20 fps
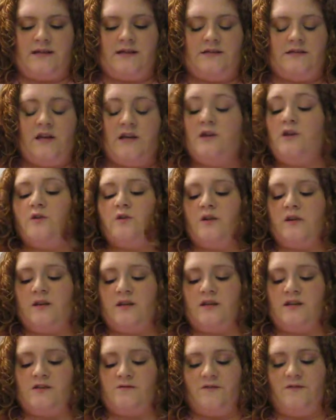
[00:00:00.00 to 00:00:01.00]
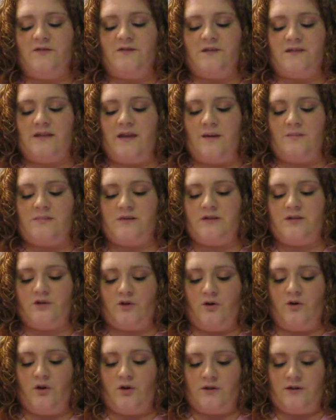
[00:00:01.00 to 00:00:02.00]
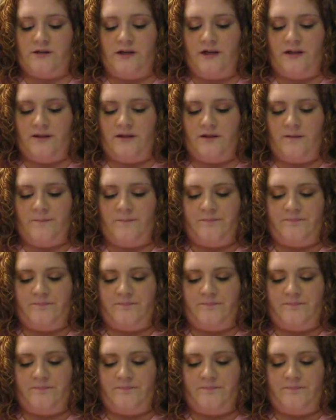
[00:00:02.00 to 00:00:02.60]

continued in his footsteps until her death.